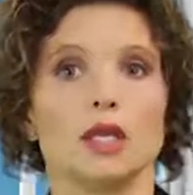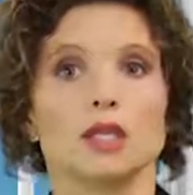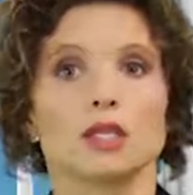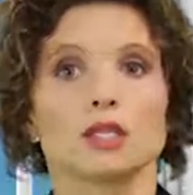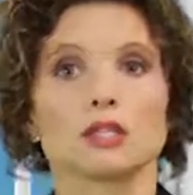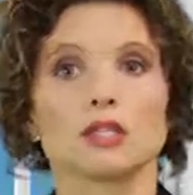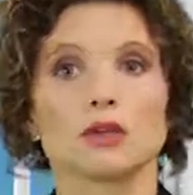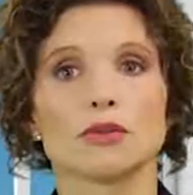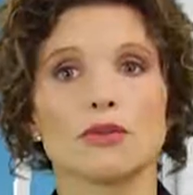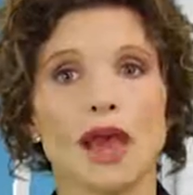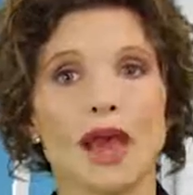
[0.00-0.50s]

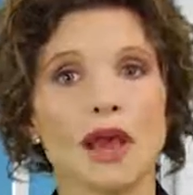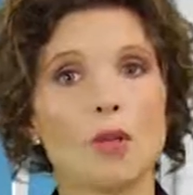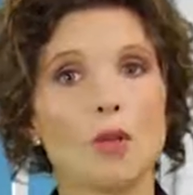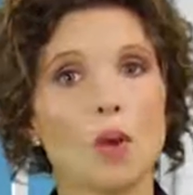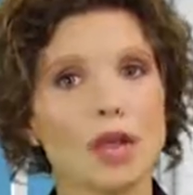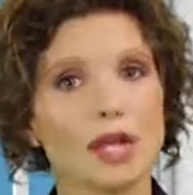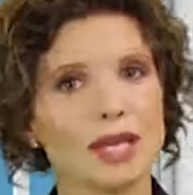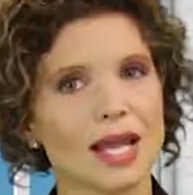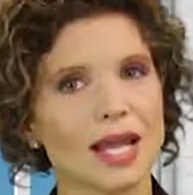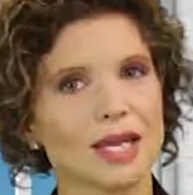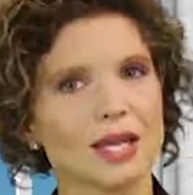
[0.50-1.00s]
So that
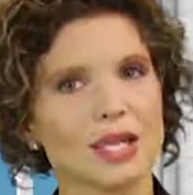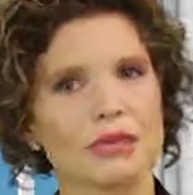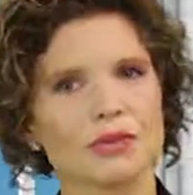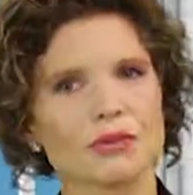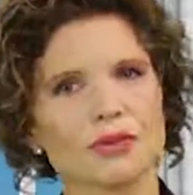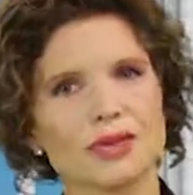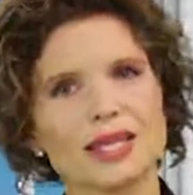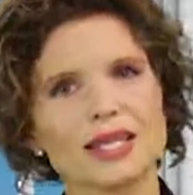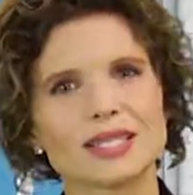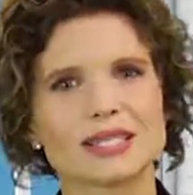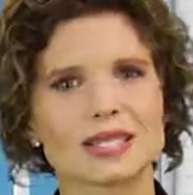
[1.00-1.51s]

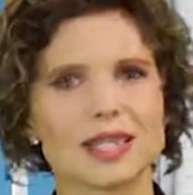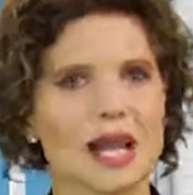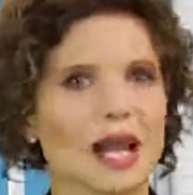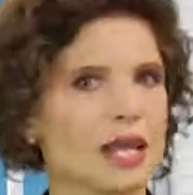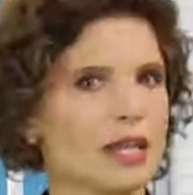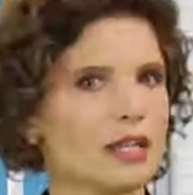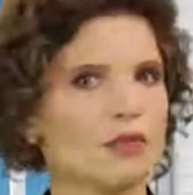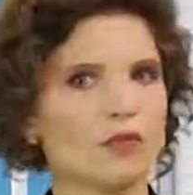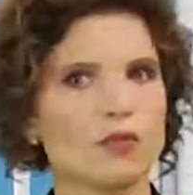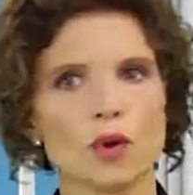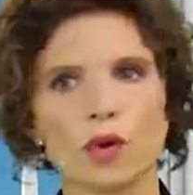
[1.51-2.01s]
$193,000 is
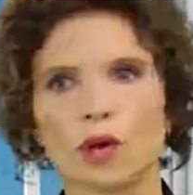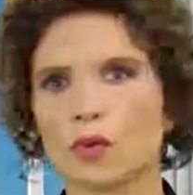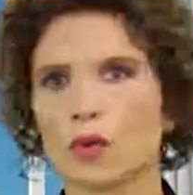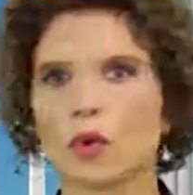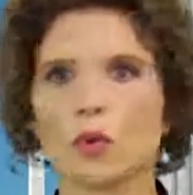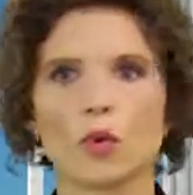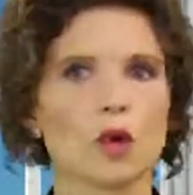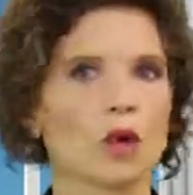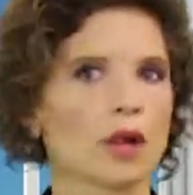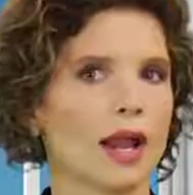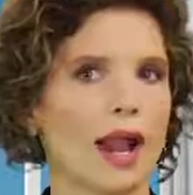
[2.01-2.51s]
kind of where we
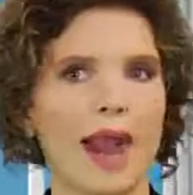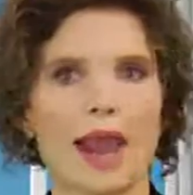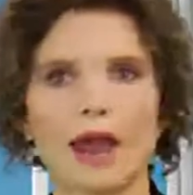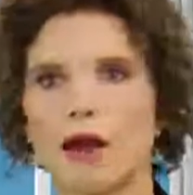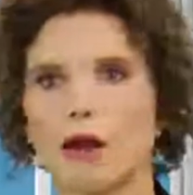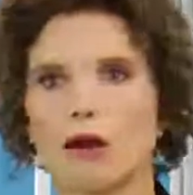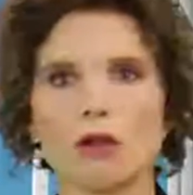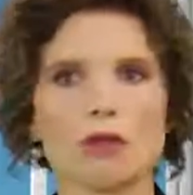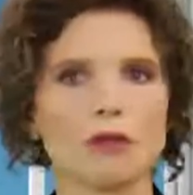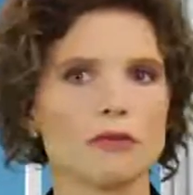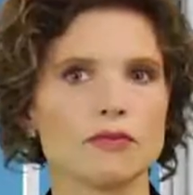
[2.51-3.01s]
work
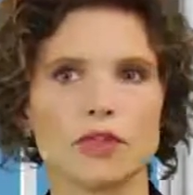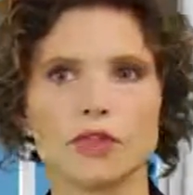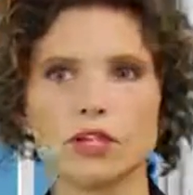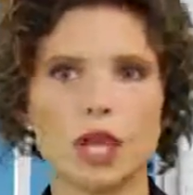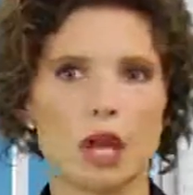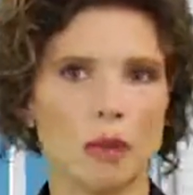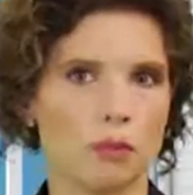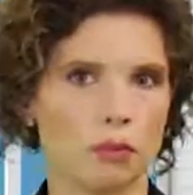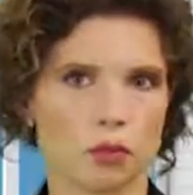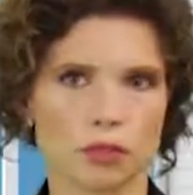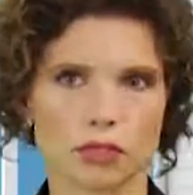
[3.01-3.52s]
all of the
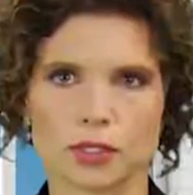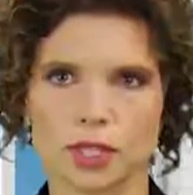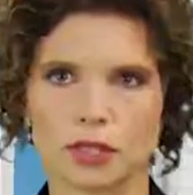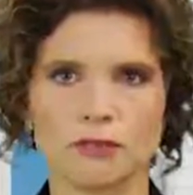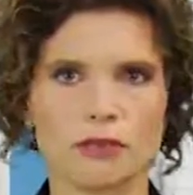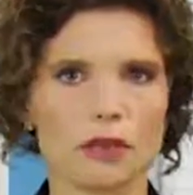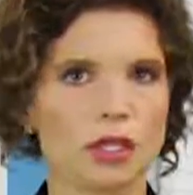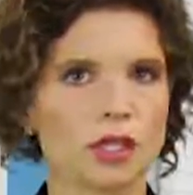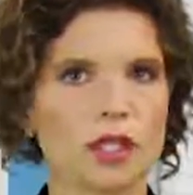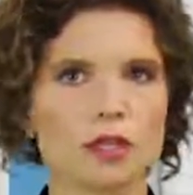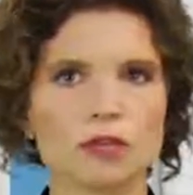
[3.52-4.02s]
numbers.
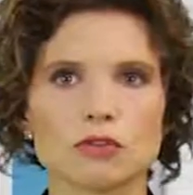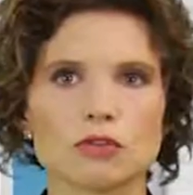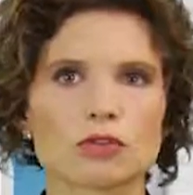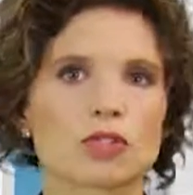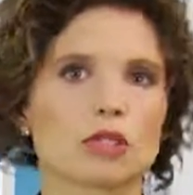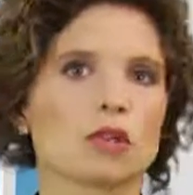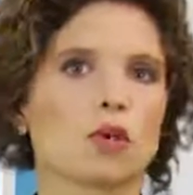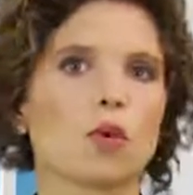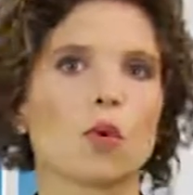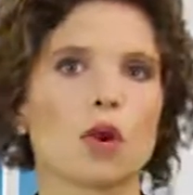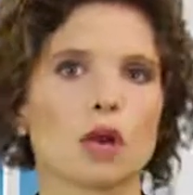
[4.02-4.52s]
Every lender is
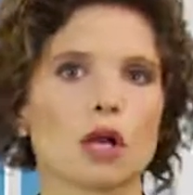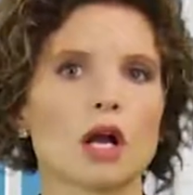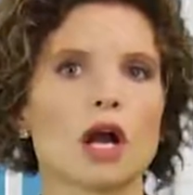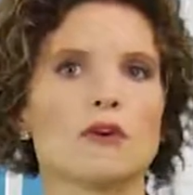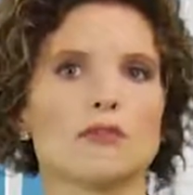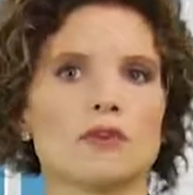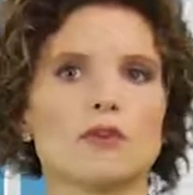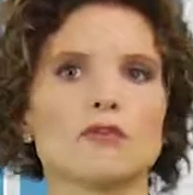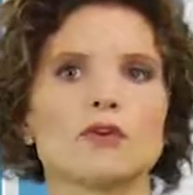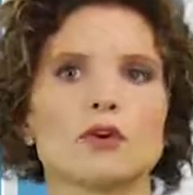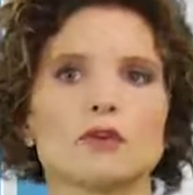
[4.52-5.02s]
going to work
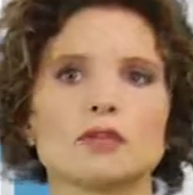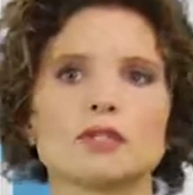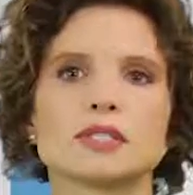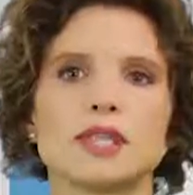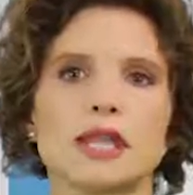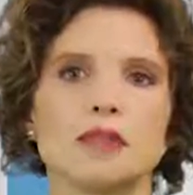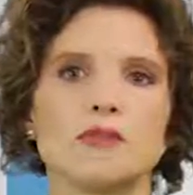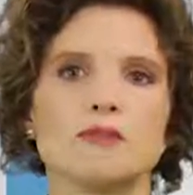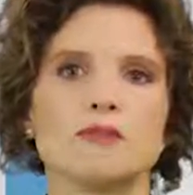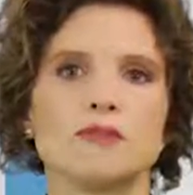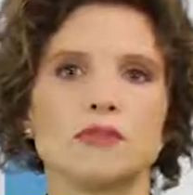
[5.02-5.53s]
off of those
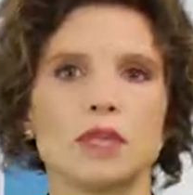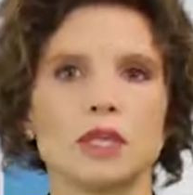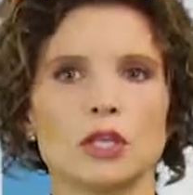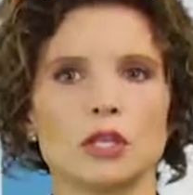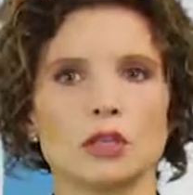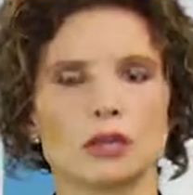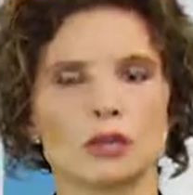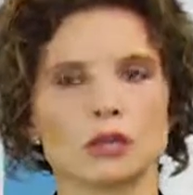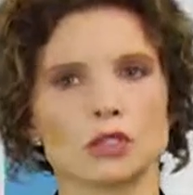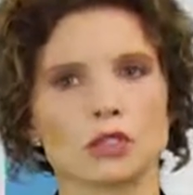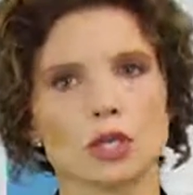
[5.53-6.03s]
same
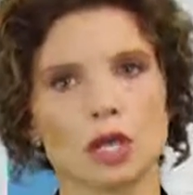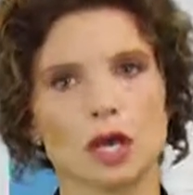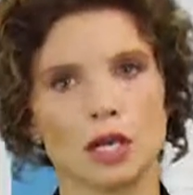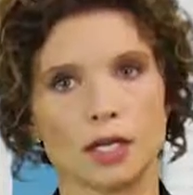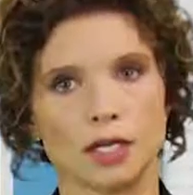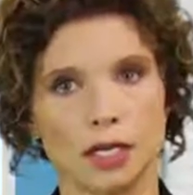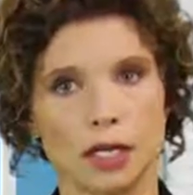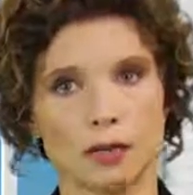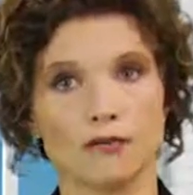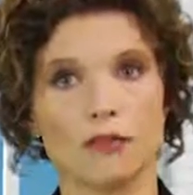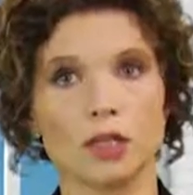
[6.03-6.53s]
figures
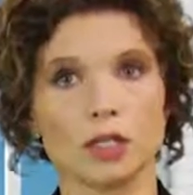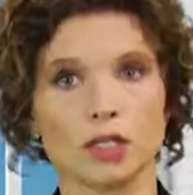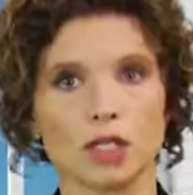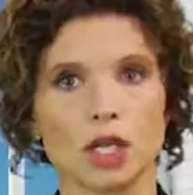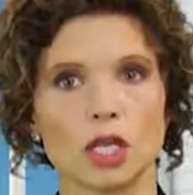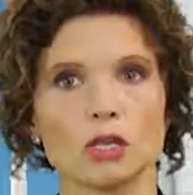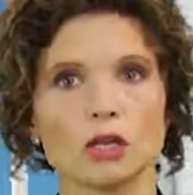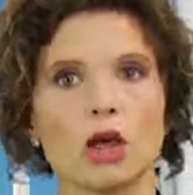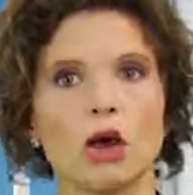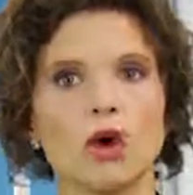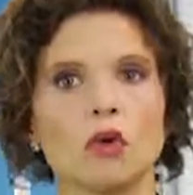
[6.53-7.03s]
on an
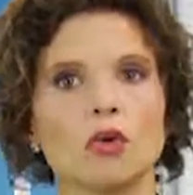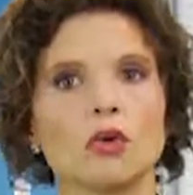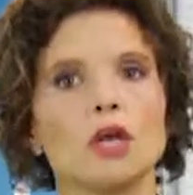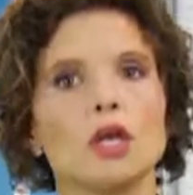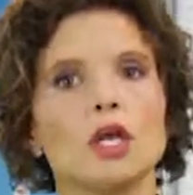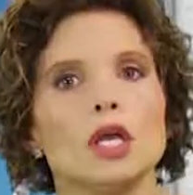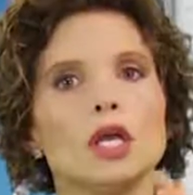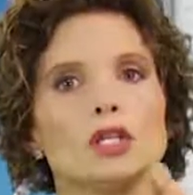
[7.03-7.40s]
FHA loan.